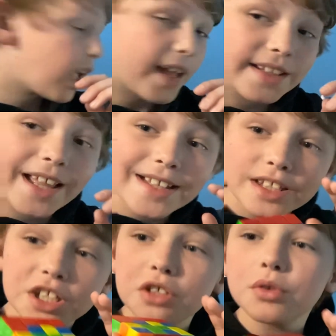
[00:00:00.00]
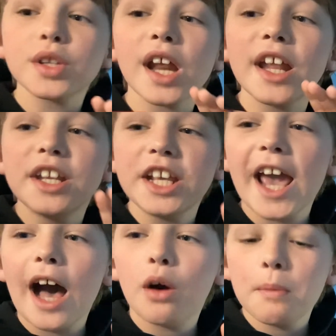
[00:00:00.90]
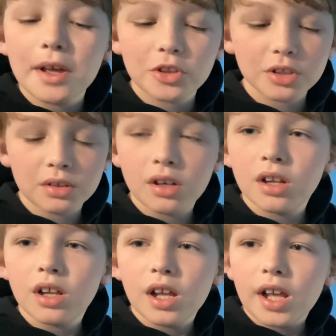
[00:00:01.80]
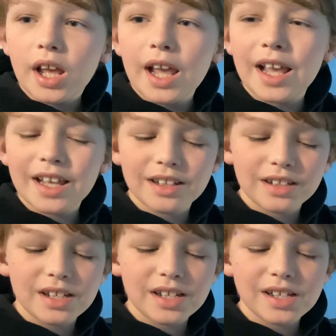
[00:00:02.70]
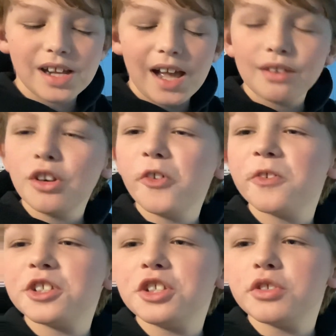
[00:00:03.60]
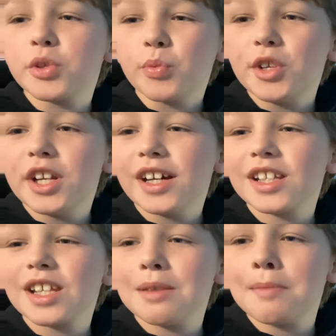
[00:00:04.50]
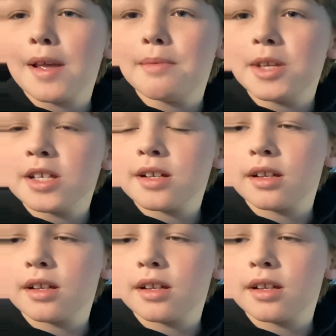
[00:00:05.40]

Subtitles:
And that's used in the Yao method. And I don't know if it's used in Redux. It may be.